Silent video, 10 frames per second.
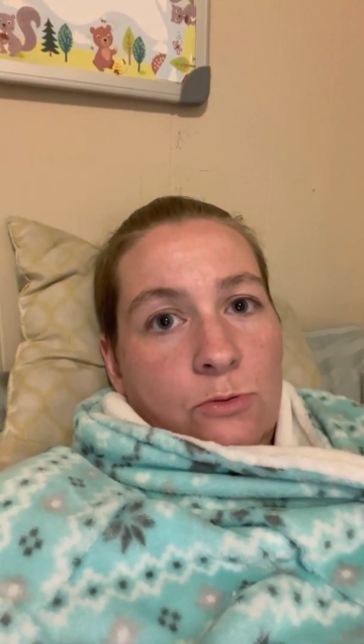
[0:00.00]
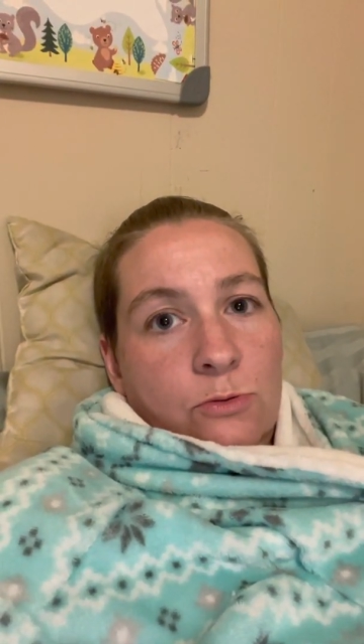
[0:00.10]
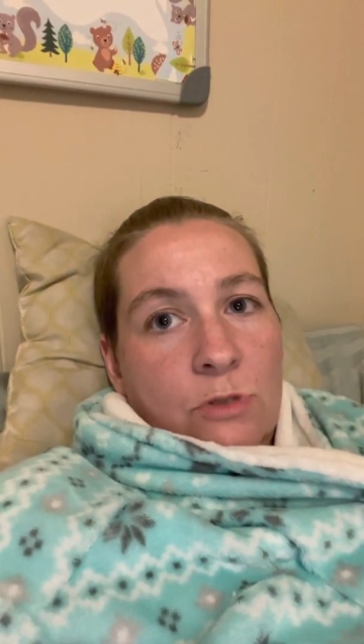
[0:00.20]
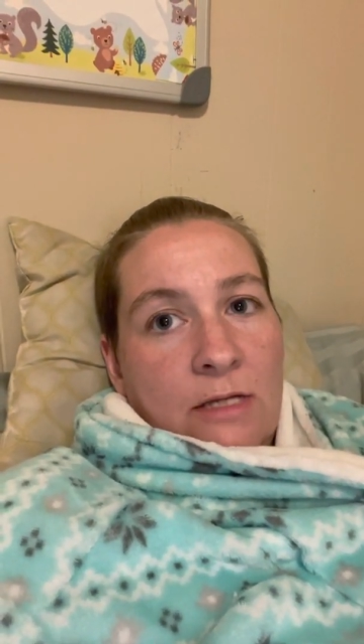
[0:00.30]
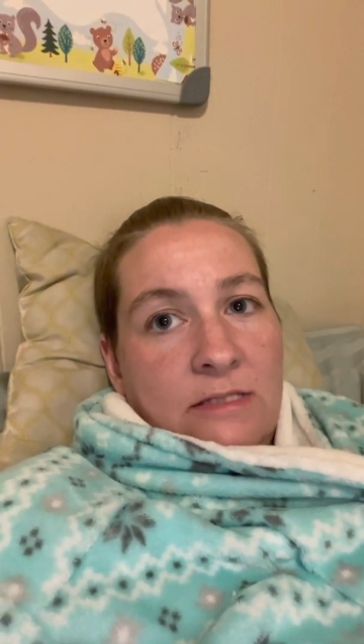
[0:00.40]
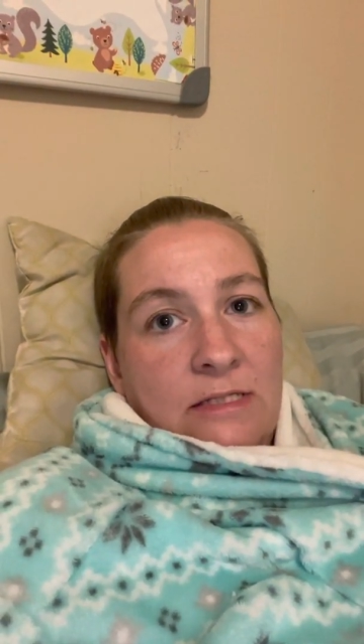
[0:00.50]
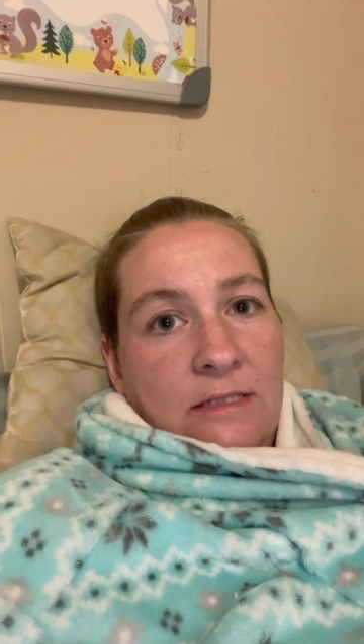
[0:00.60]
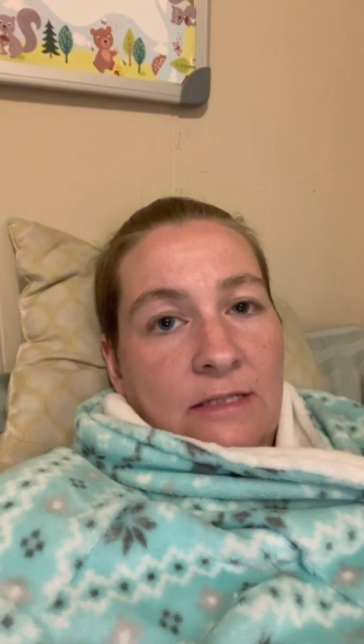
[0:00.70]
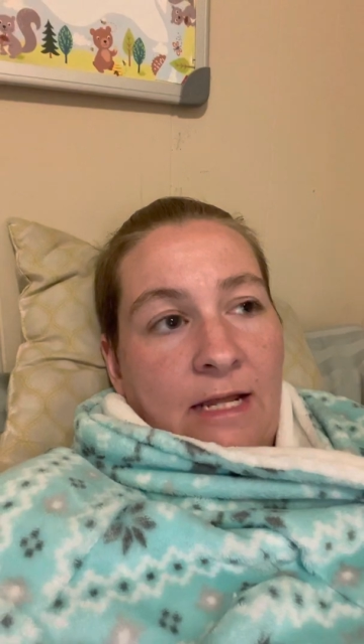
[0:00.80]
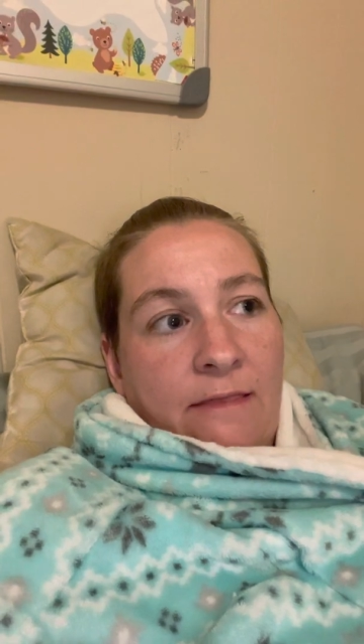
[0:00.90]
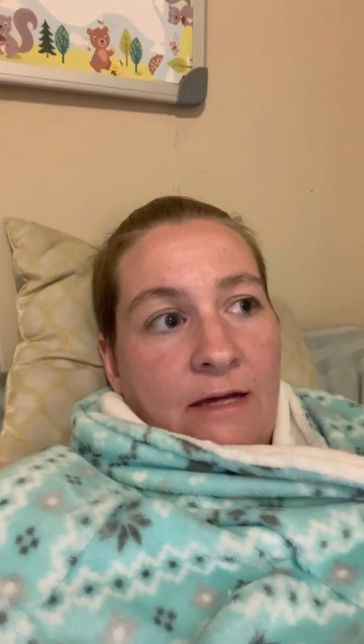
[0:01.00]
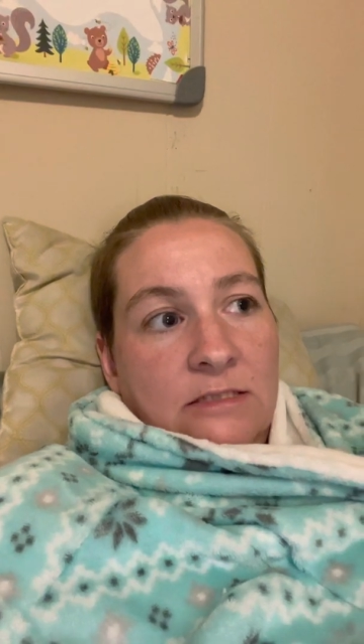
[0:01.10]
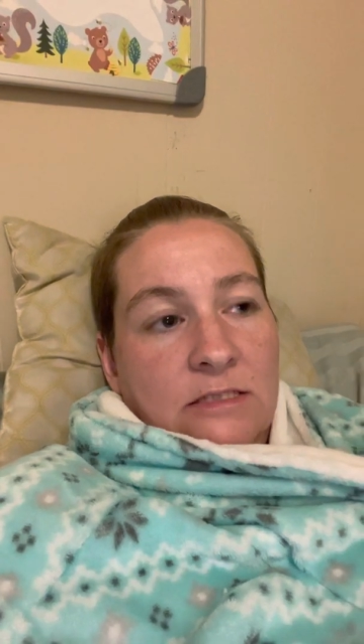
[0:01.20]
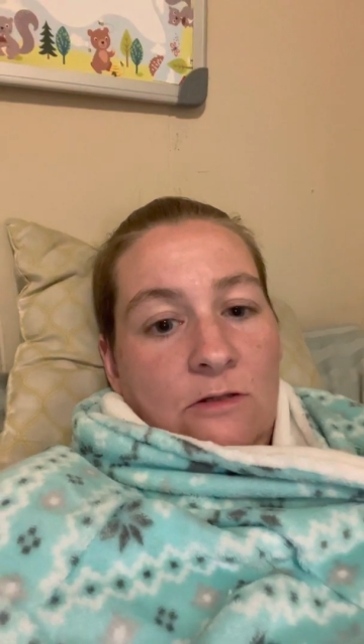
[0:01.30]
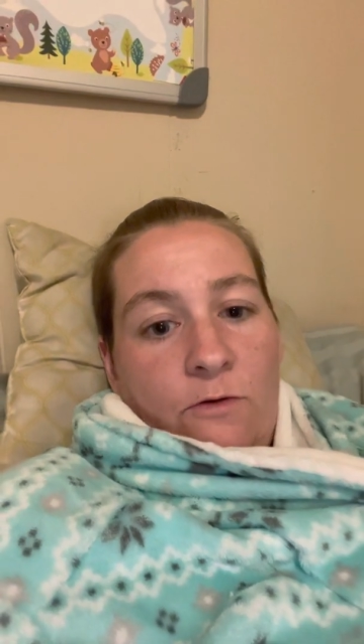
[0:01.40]
At the end of the day, that's
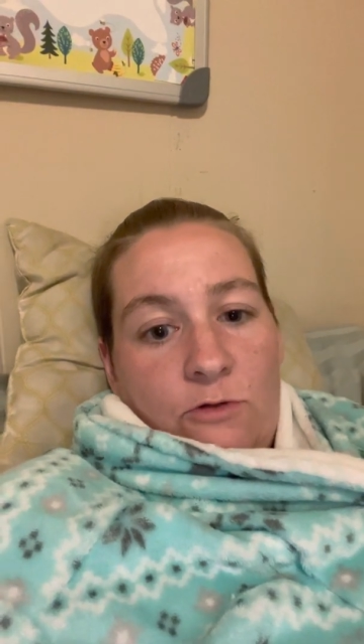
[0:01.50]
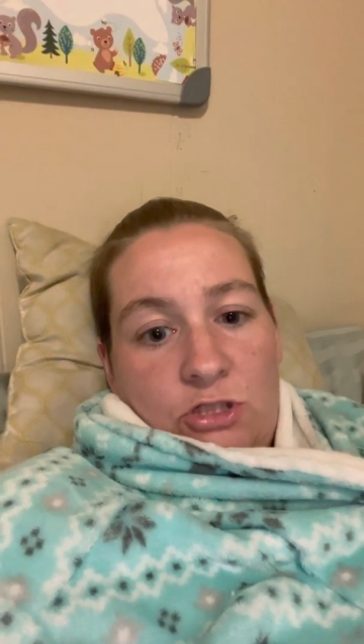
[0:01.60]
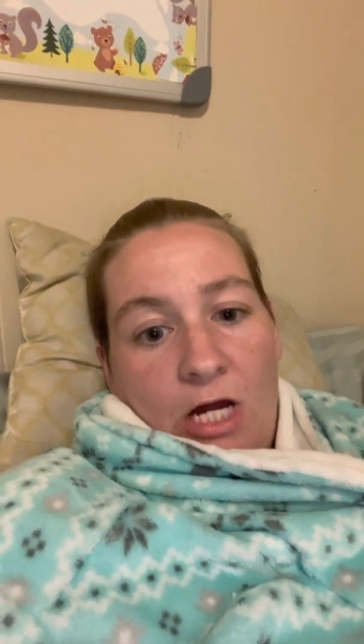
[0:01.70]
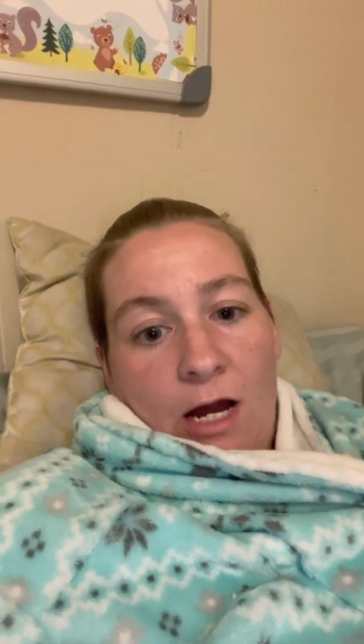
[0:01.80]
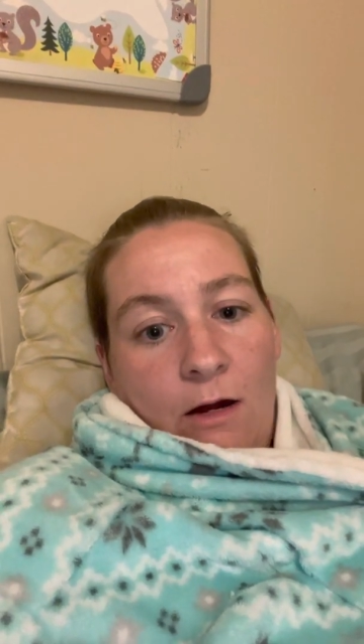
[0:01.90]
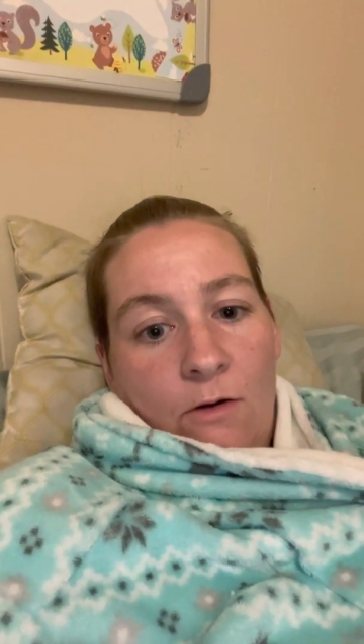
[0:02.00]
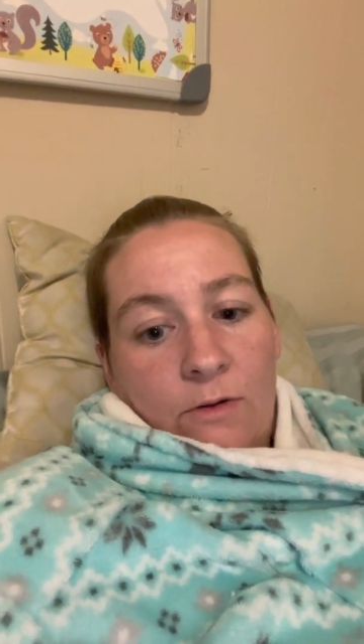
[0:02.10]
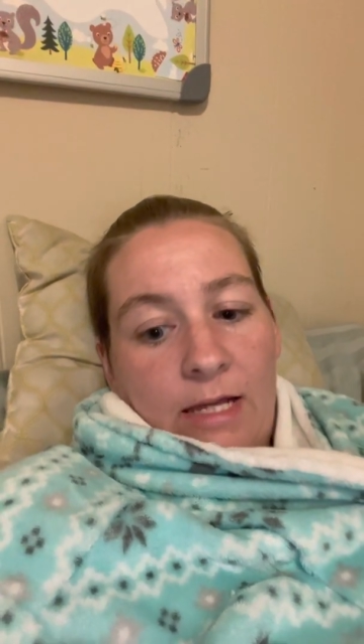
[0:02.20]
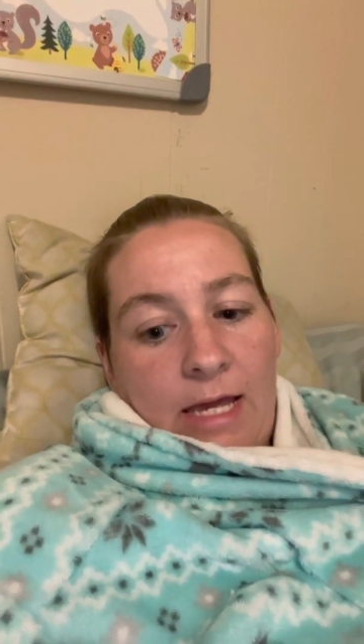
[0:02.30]
still their child,